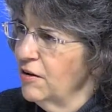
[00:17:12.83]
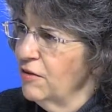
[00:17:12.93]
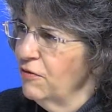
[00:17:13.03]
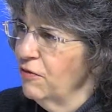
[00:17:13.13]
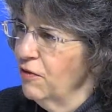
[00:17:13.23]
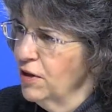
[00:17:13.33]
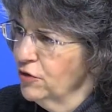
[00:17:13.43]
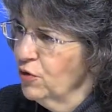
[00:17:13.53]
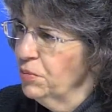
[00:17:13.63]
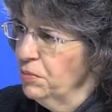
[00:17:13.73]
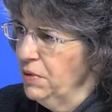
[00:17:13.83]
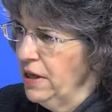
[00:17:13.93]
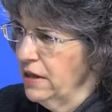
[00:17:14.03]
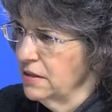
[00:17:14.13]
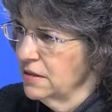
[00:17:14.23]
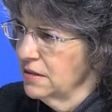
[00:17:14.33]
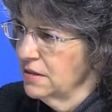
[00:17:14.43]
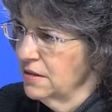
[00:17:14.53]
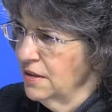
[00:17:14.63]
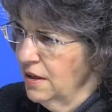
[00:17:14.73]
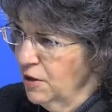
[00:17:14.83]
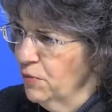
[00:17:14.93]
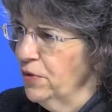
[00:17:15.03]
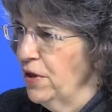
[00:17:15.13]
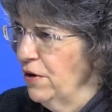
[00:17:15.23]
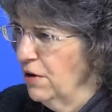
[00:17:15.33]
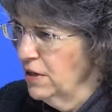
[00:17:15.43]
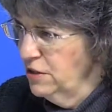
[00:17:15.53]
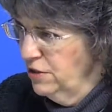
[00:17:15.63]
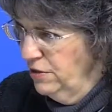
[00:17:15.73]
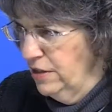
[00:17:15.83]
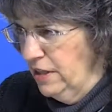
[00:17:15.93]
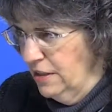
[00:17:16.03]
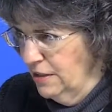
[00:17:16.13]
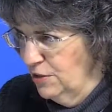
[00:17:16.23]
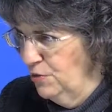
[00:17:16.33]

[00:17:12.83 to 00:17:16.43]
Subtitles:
a vulnerable place where they are turning